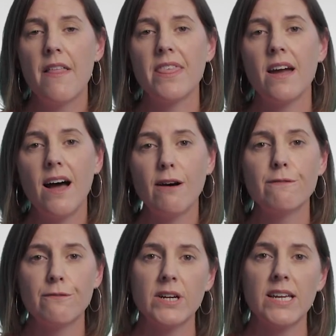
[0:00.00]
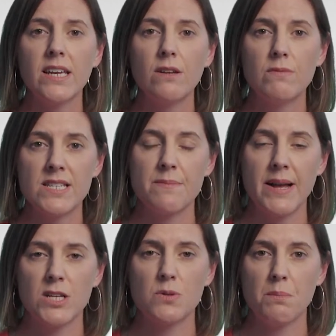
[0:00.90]
There are free risk
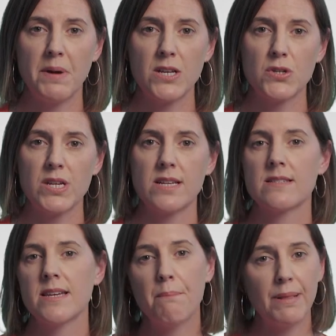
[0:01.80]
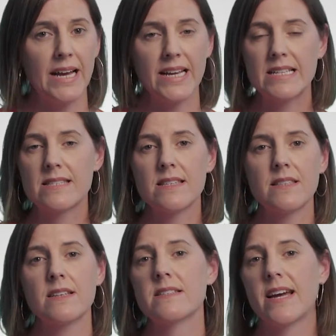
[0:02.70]
management matrix templates
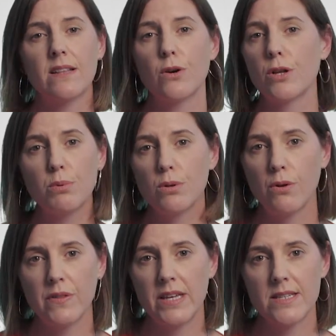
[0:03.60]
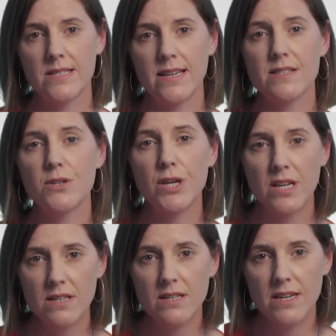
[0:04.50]
that are downloadable on the internet, so you
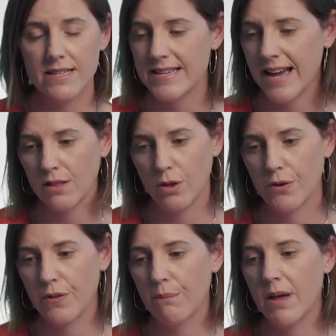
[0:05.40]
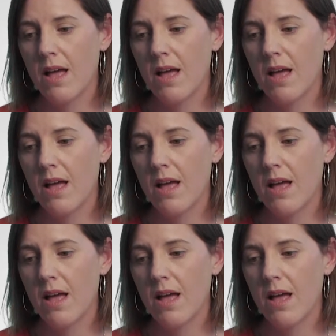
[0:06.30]
can download them.